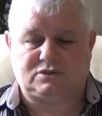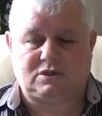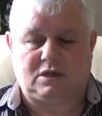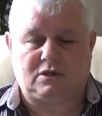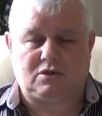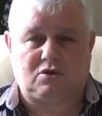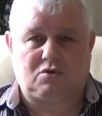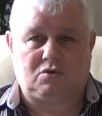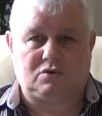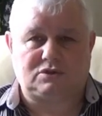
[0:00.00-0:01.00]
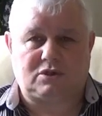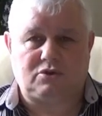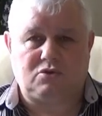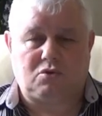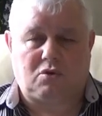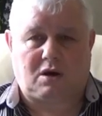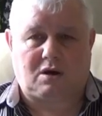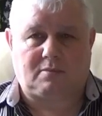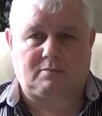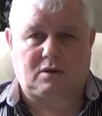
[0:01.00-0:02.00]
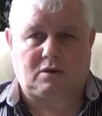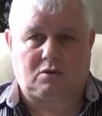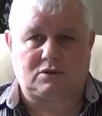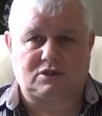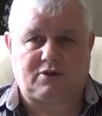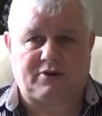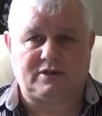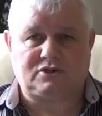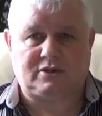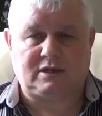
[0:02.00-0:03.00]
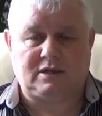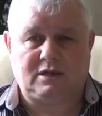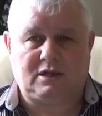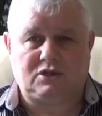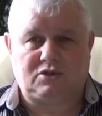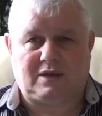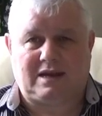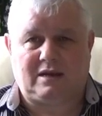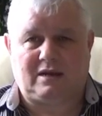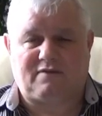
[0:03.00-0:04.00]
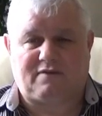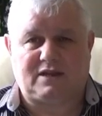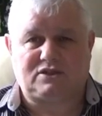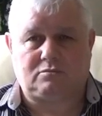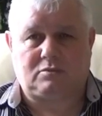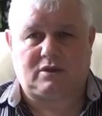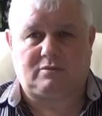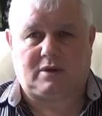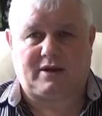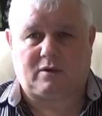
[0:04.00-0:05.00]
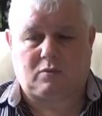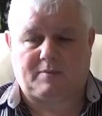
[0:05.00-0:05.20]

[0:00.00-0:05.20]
to cause no harm, loss or injury to any flesh and blood man or woman.